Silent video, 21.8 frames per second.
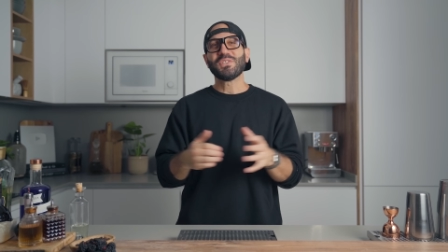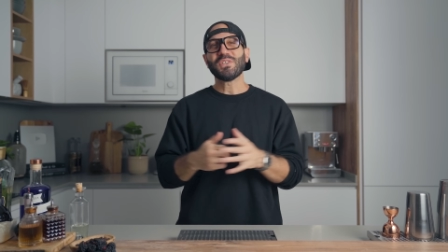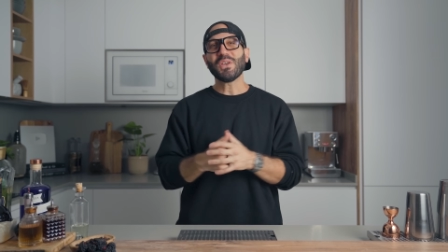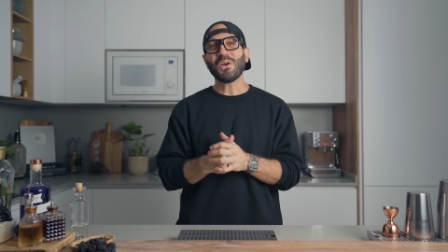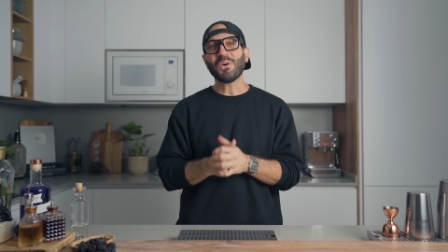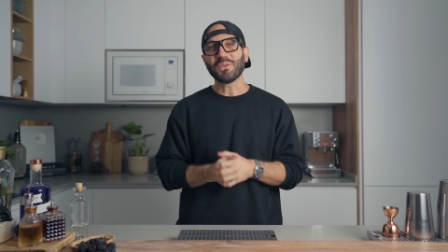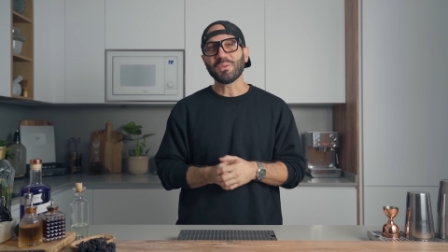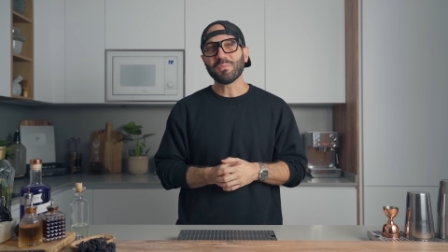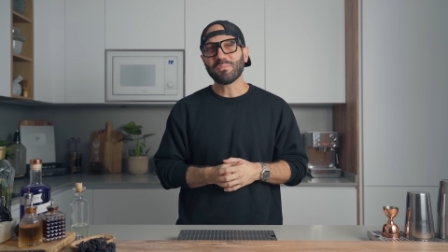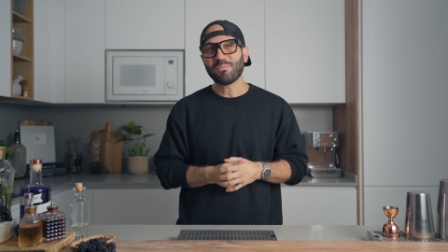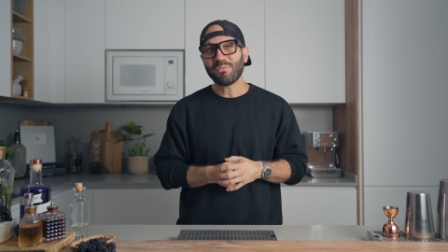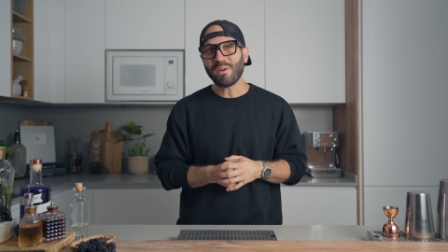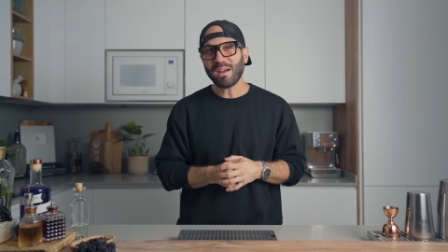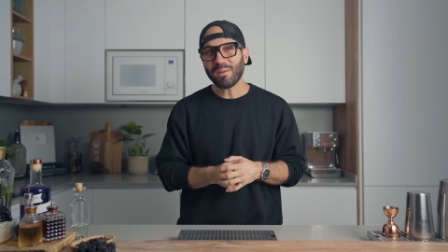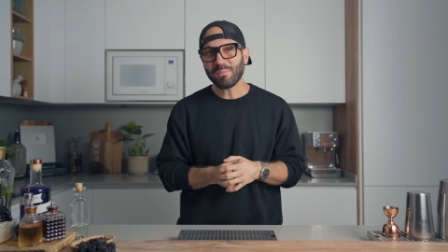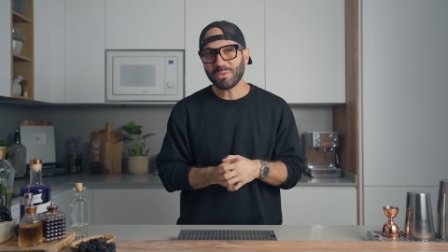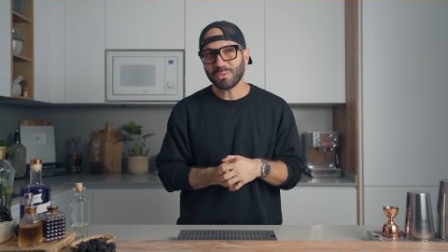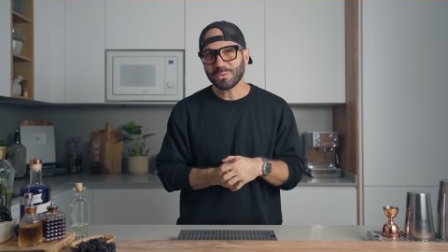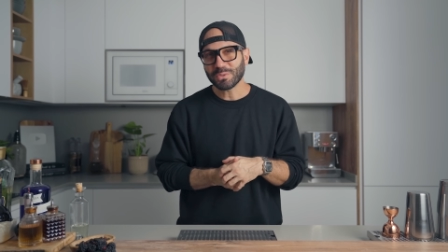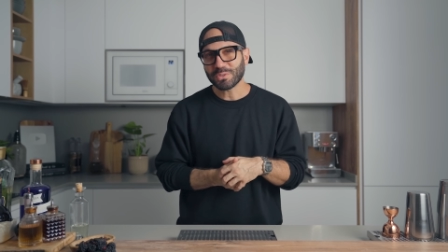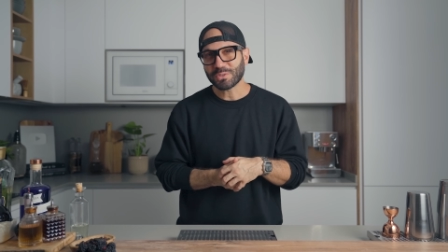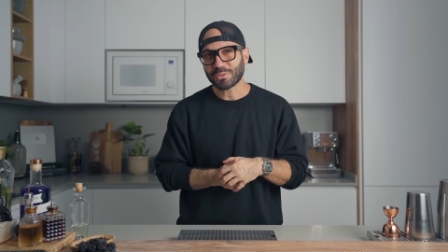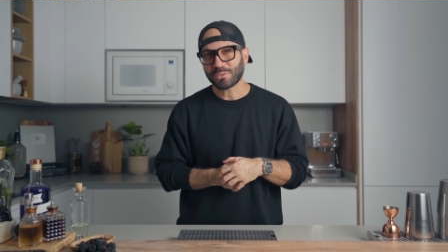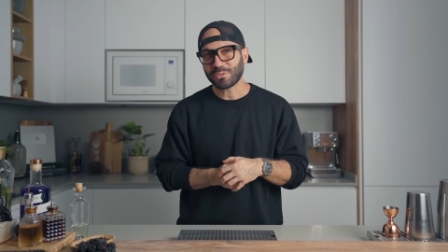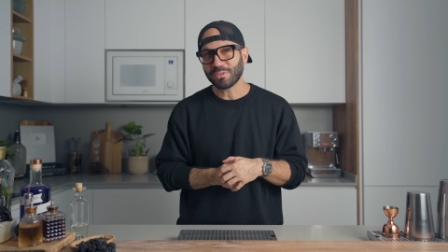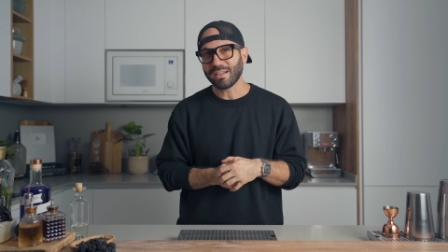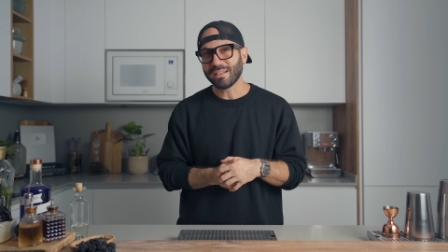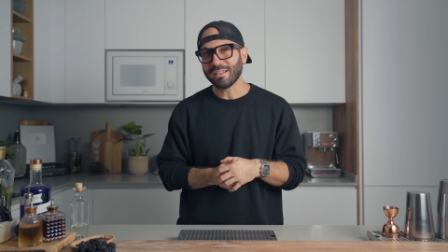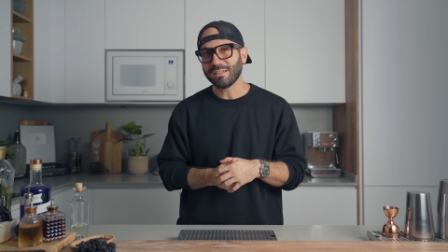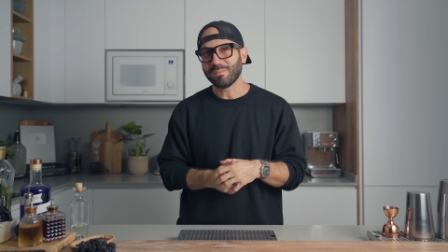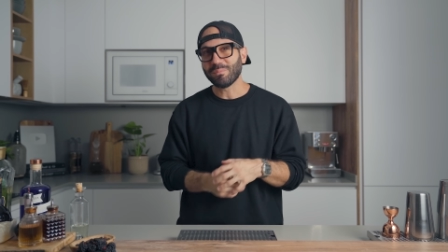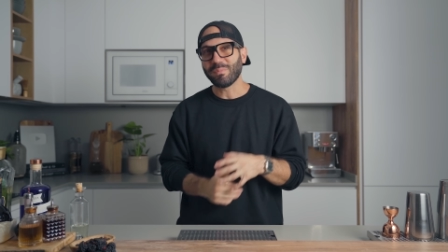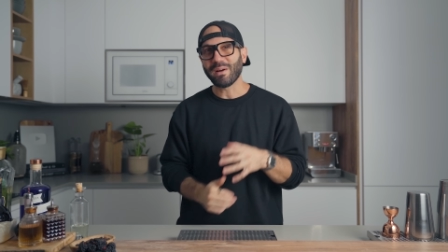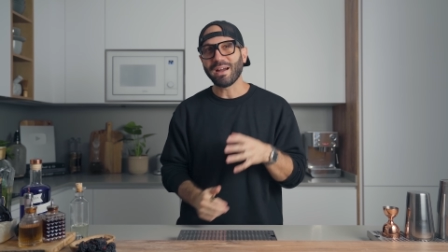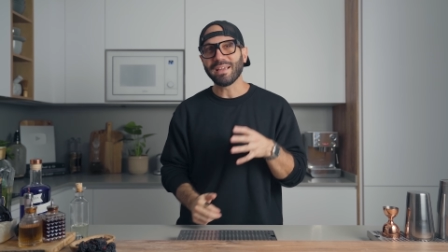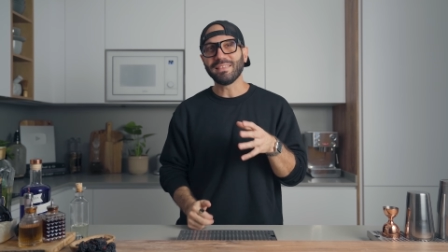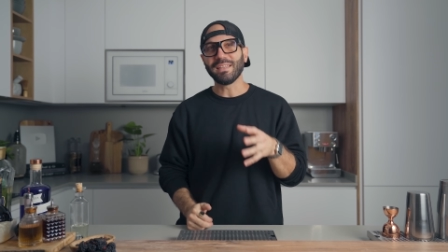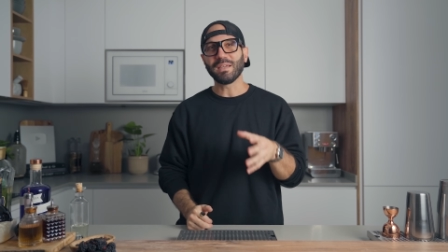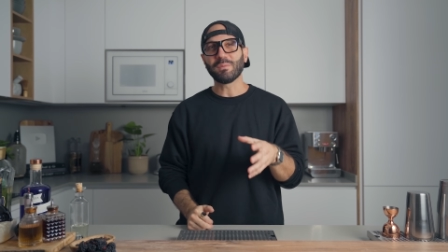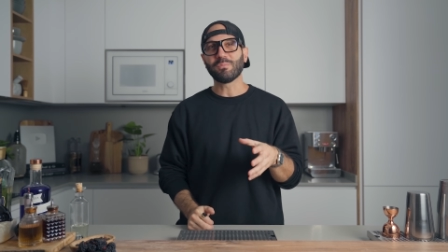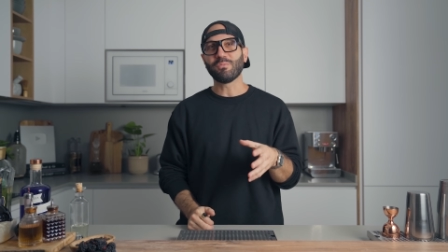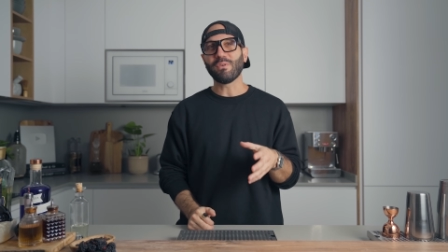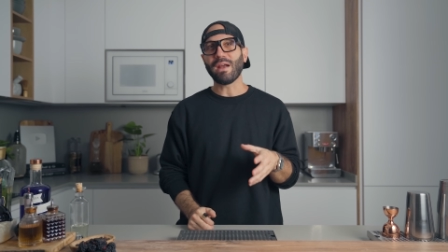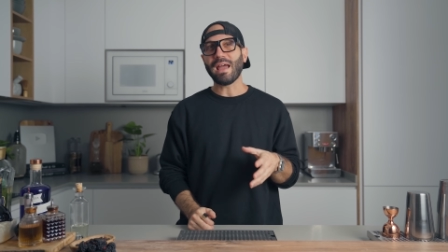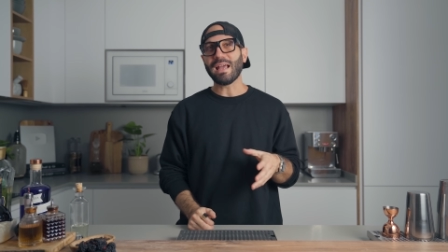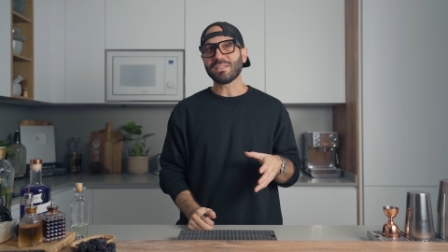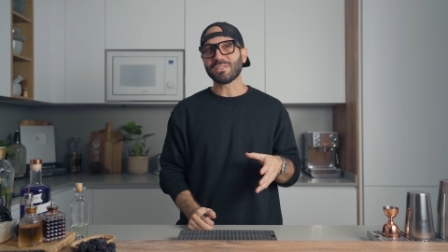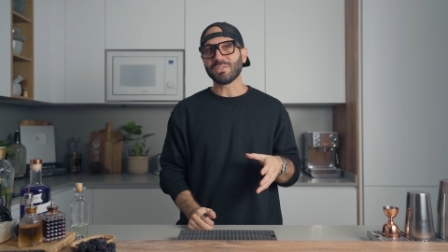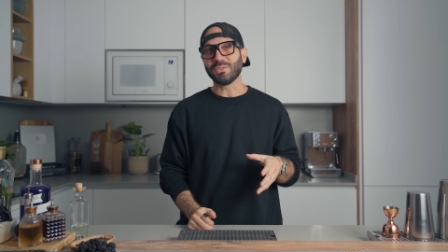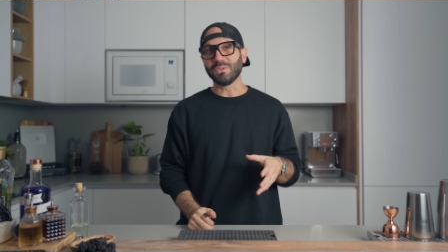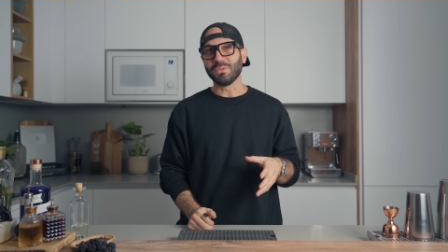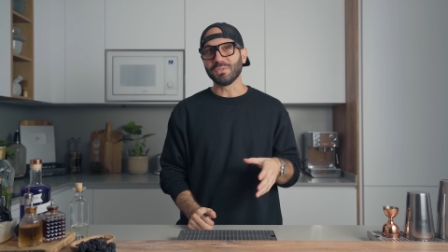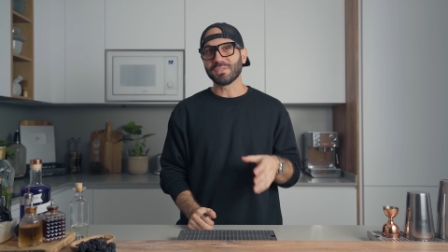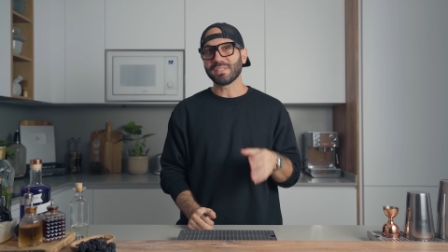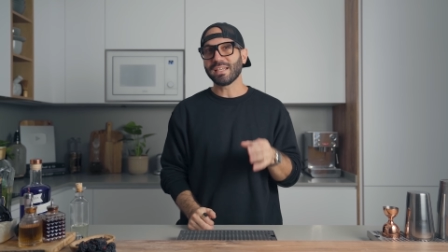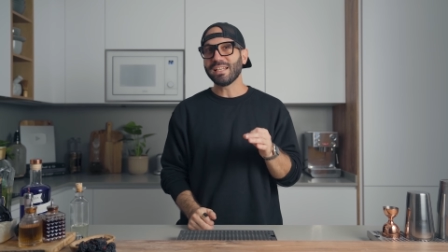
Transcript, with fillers: So the Bramble was created by Dick Bradsell's